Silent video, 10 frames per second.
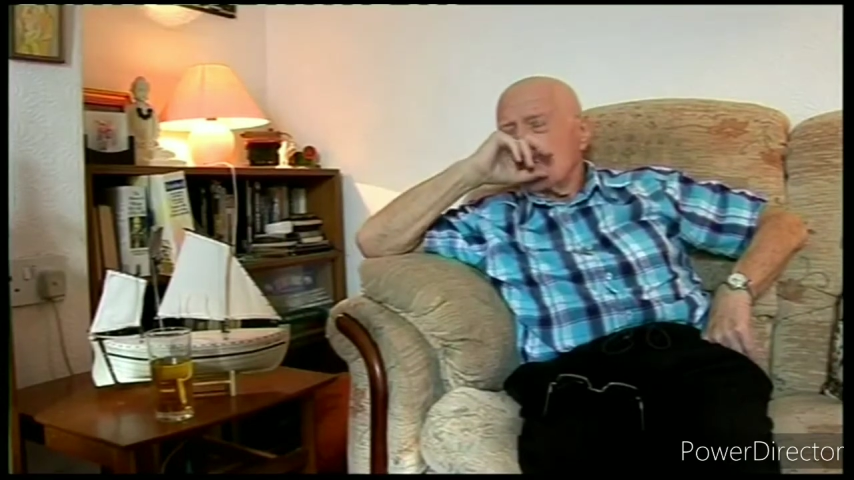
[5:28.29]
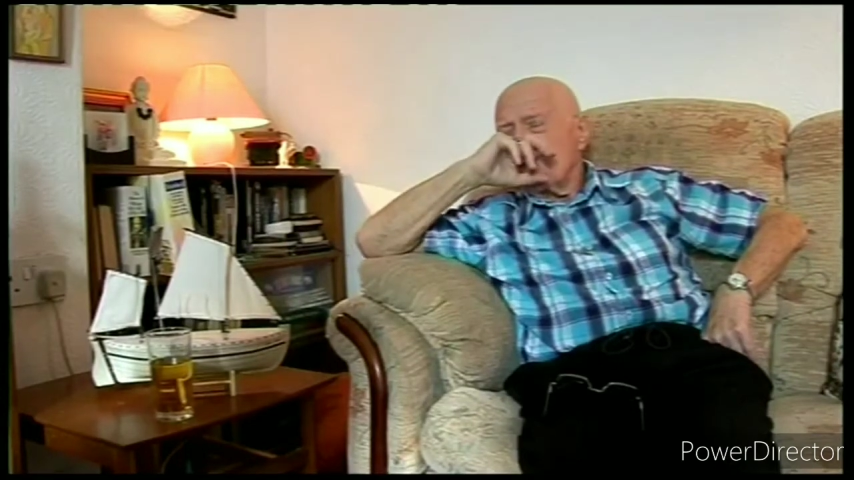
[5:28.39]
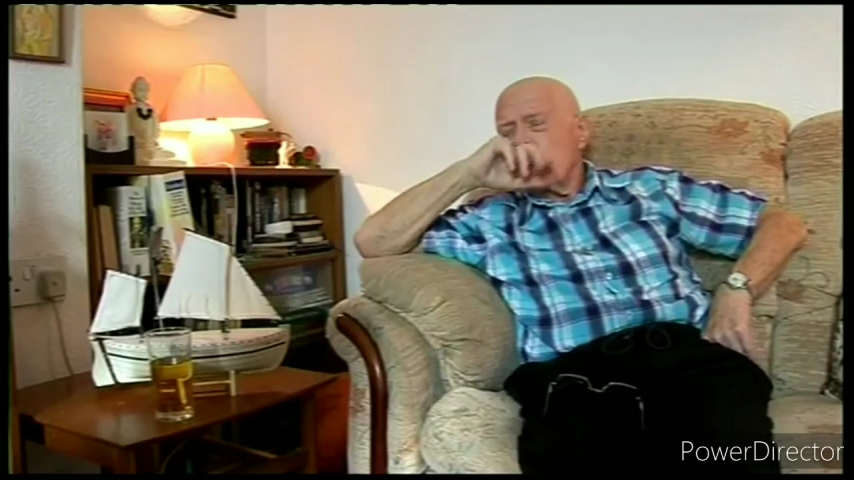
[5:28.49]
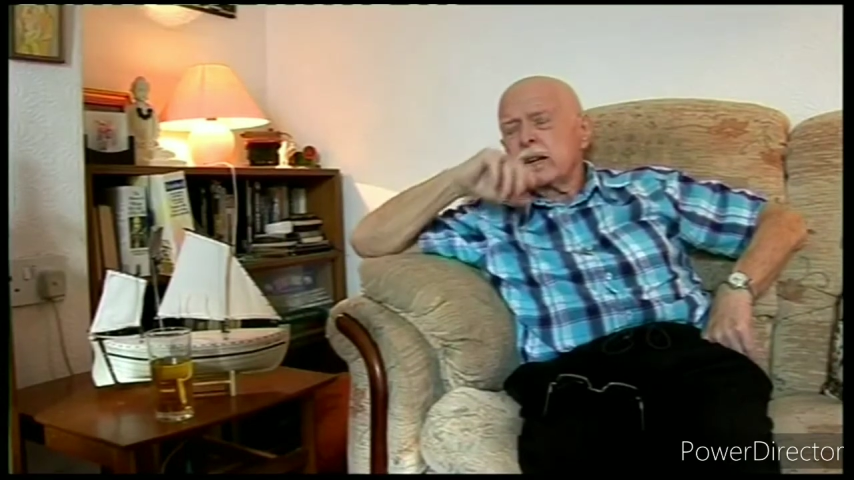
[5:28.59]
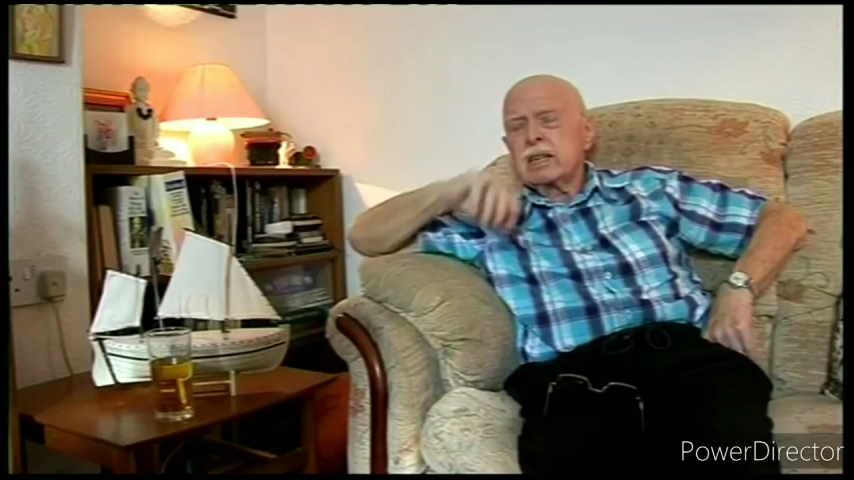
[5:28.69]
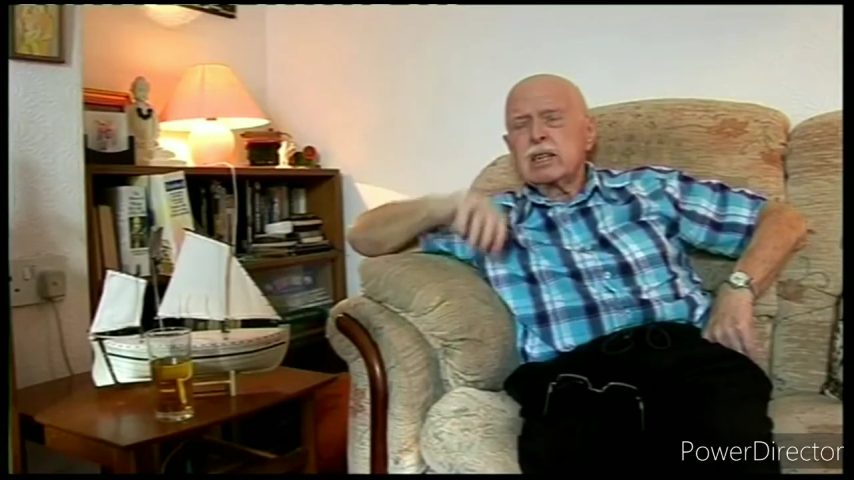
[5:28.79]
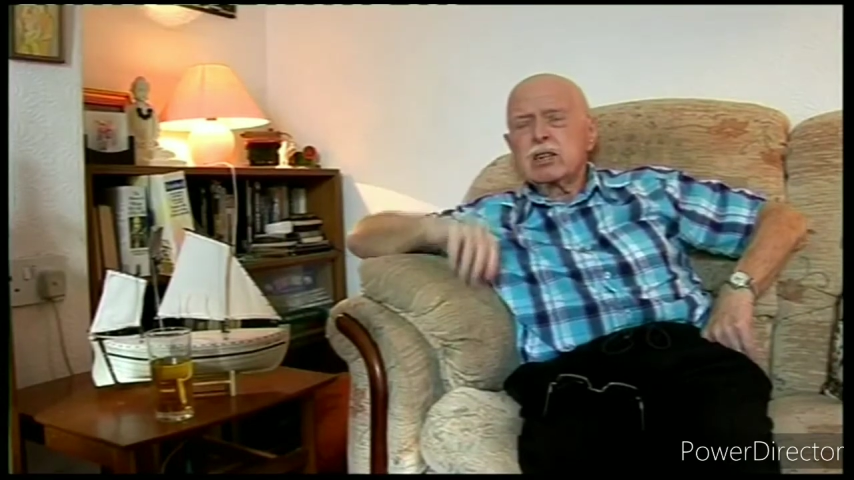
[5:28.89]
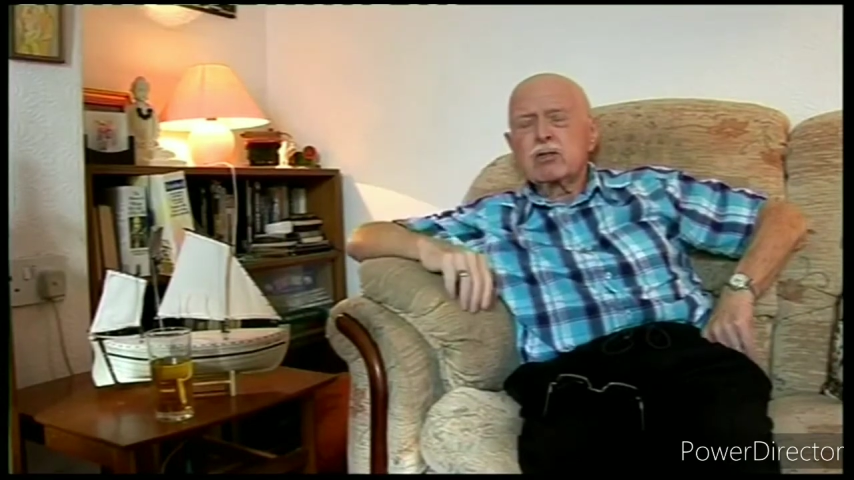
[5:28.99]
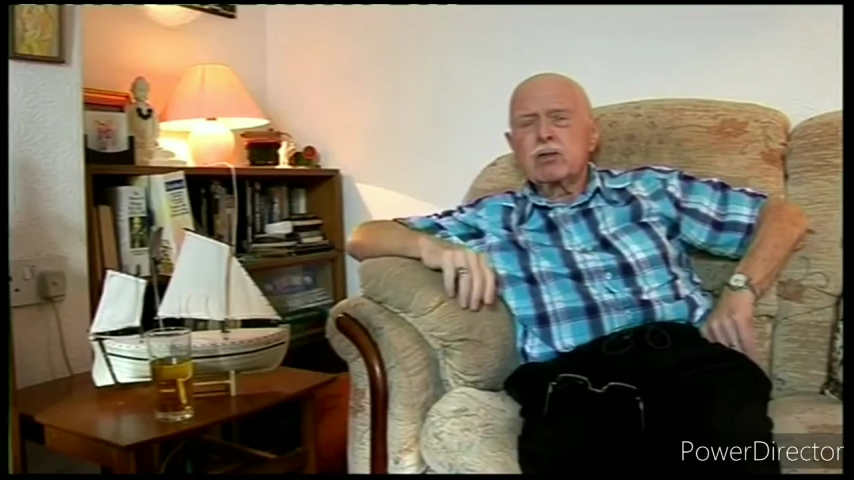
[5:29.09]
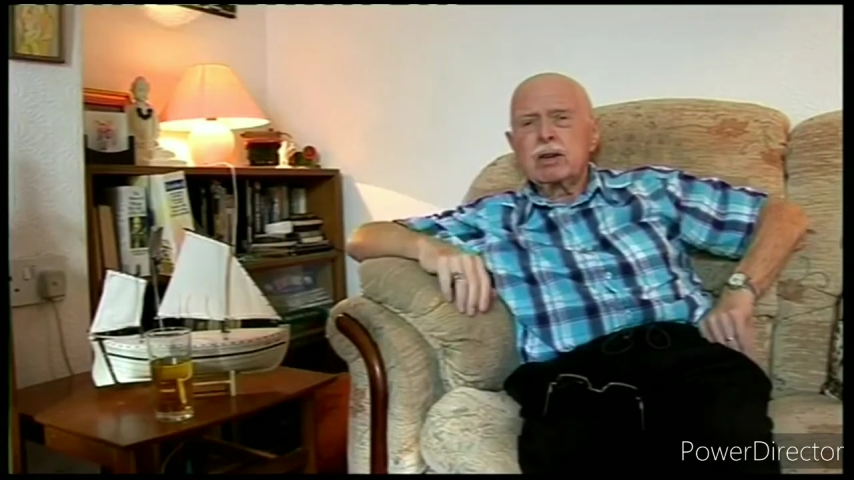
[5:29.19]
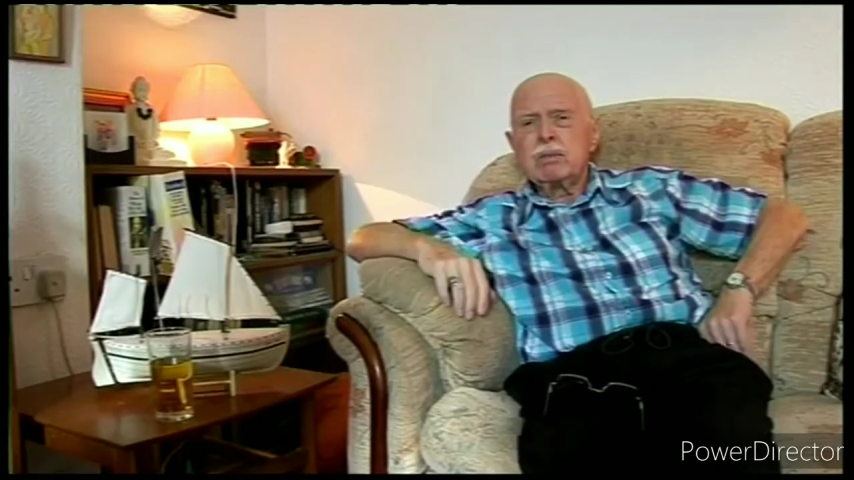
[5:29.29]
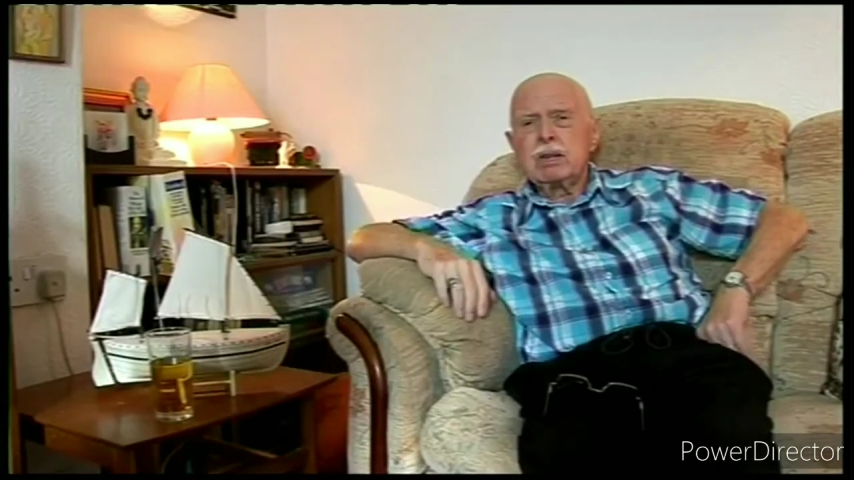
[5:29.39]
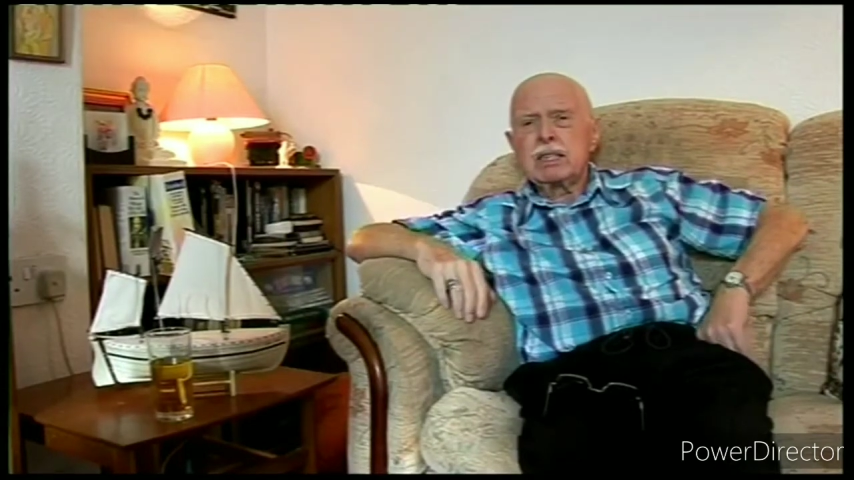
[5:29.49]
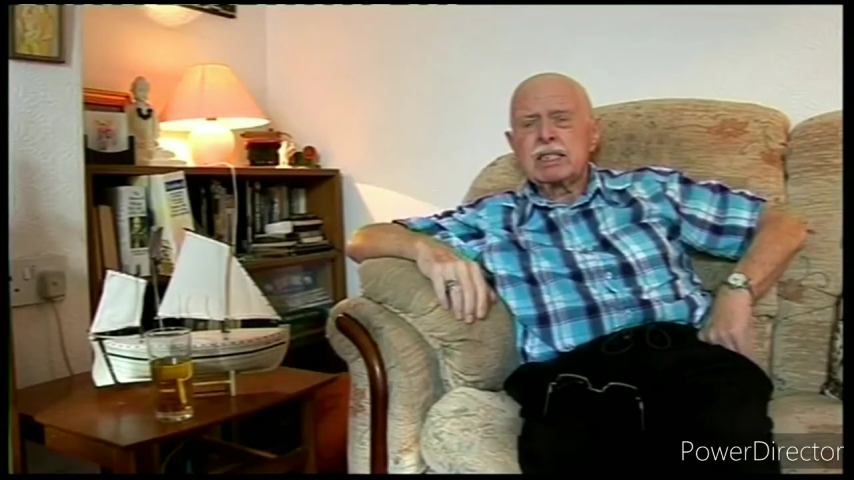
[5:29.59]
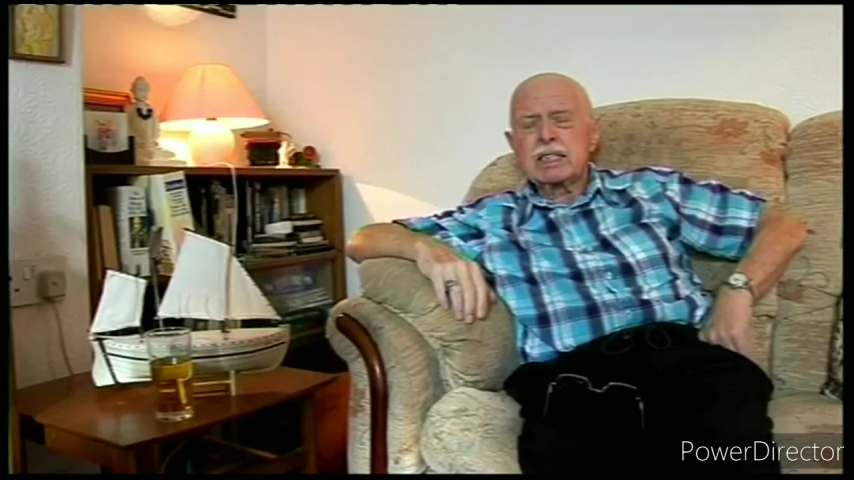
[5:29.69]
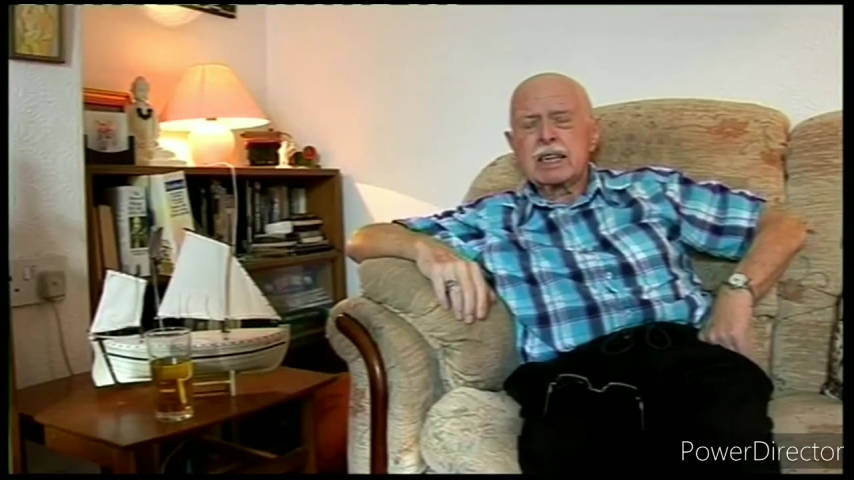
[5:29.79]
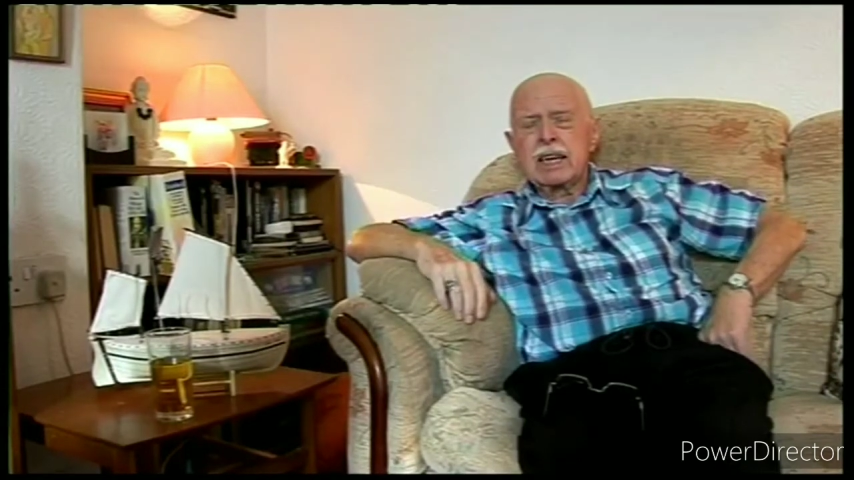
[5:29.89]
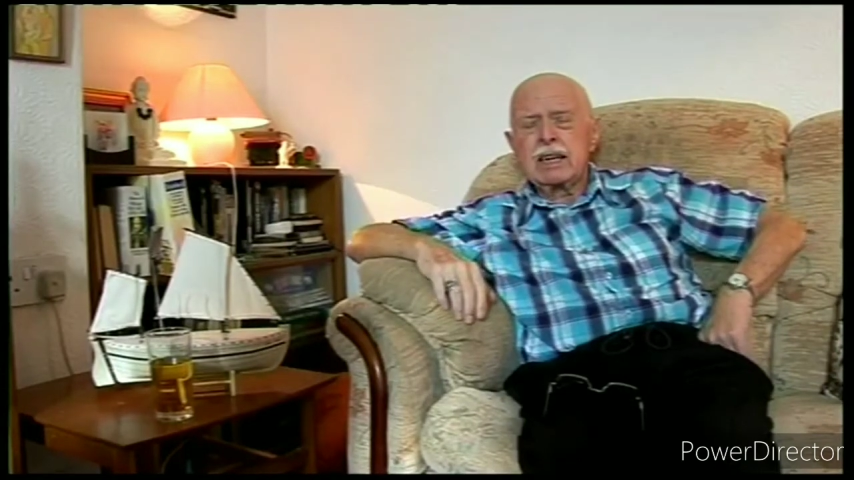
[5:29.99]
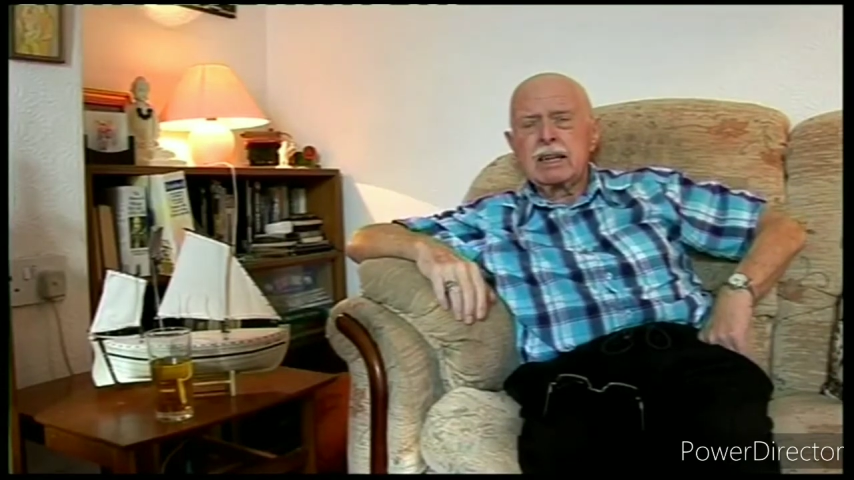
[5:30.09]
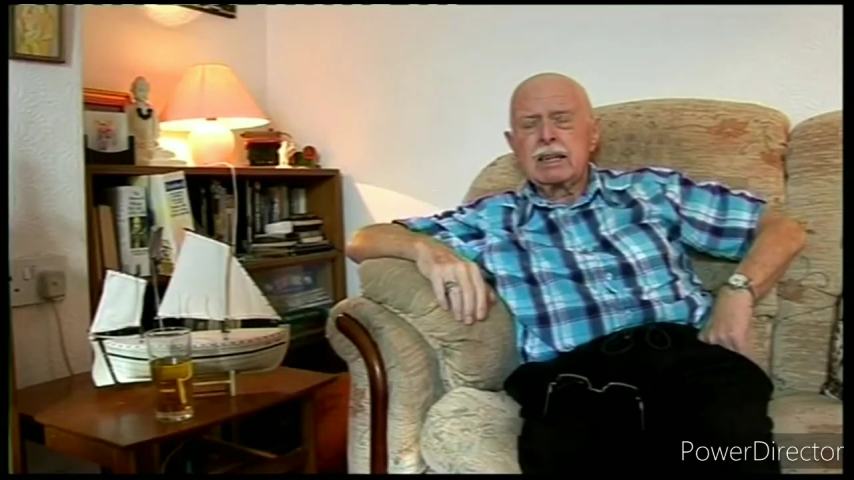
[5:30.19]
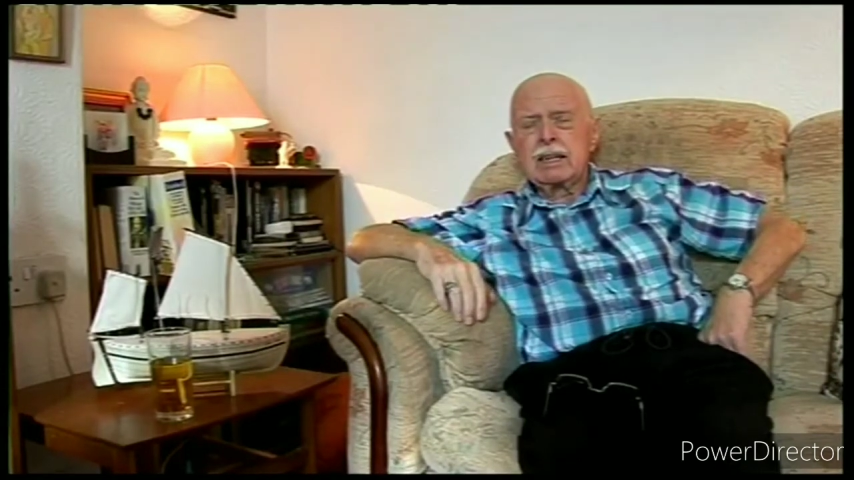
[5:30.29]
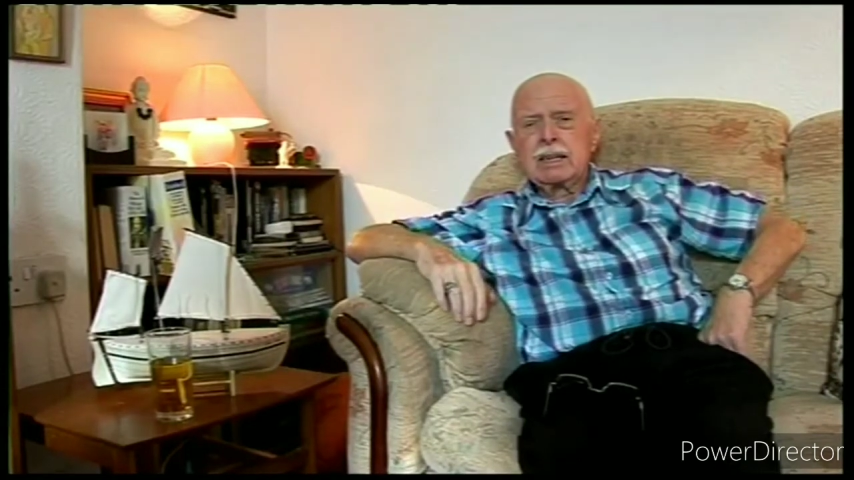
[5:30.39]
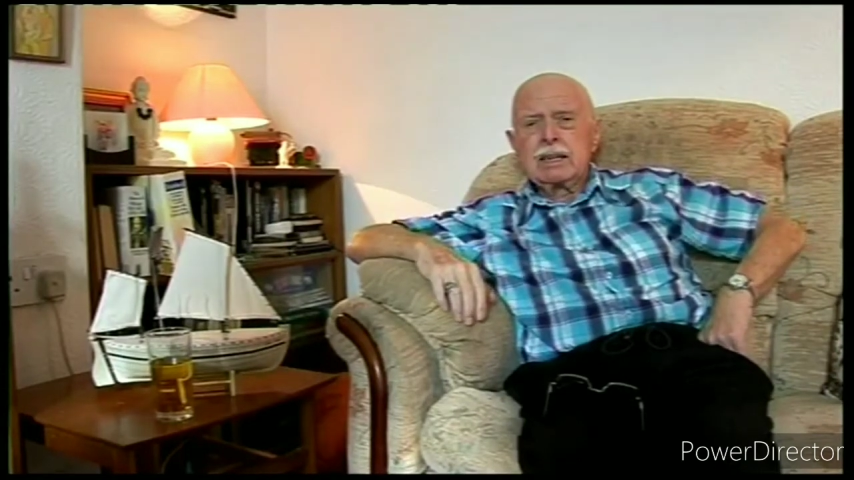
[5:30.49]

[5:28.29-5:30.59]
whitey, creamy skin.